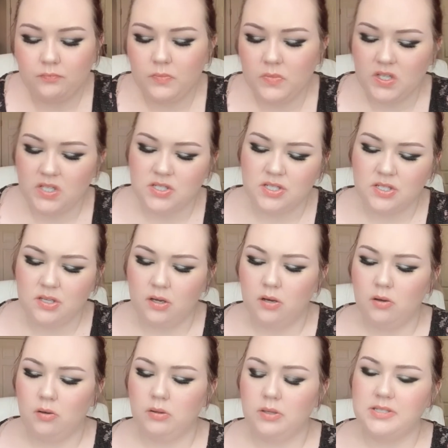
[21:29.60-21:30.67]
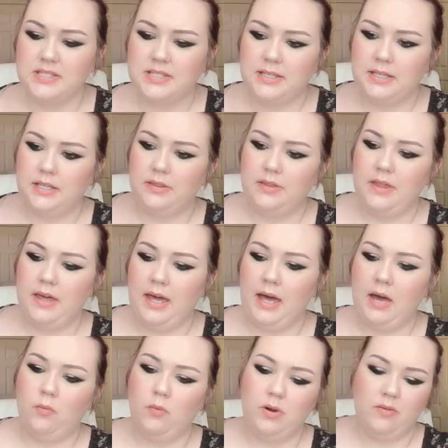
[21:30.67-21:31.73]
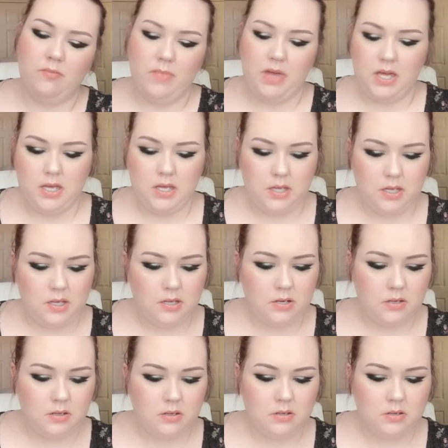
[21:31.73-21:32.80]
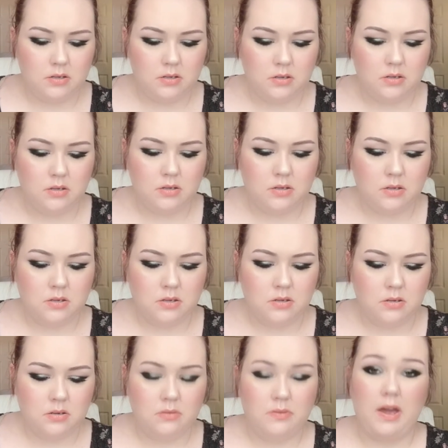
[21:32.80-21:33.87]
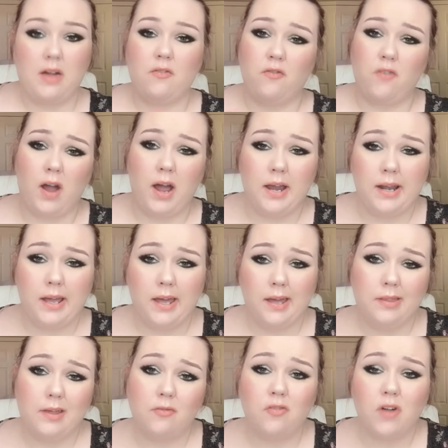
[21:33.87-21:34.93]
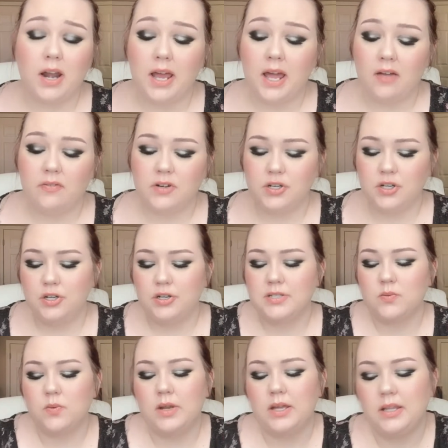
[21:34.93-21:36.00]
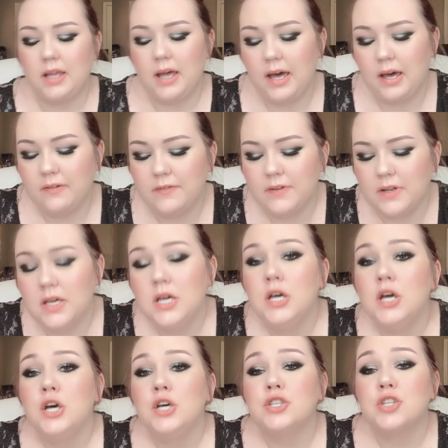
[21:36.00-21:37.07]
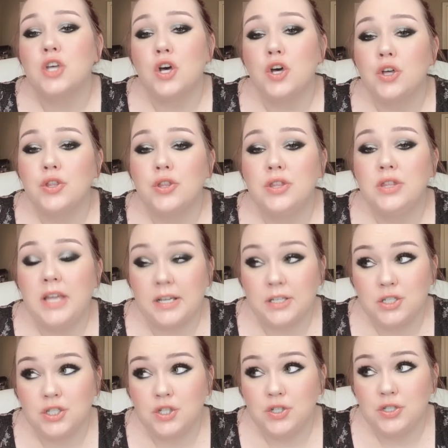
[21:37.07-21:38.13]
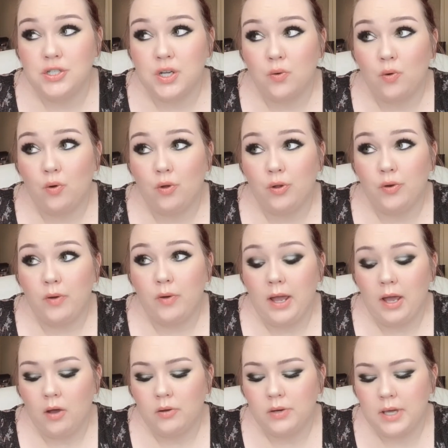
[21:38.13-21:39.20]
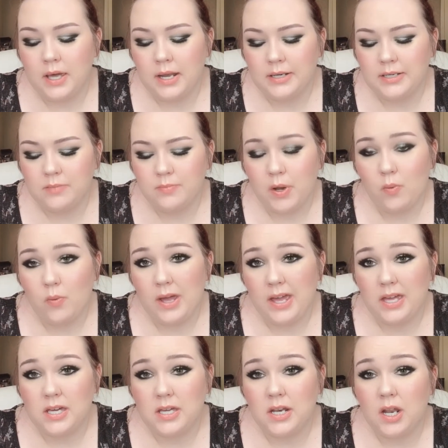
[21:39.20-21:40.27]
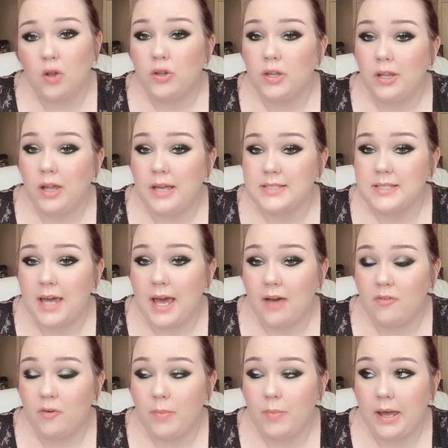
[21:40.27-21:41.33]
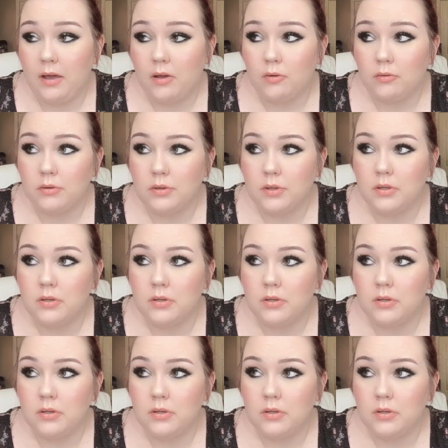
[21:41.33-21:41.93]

So, let's see, that would have been that Friday. That Friday afternoon is when I left. So, next Tuesday rolled around, and I did my weigh-in. I only lost half a pound.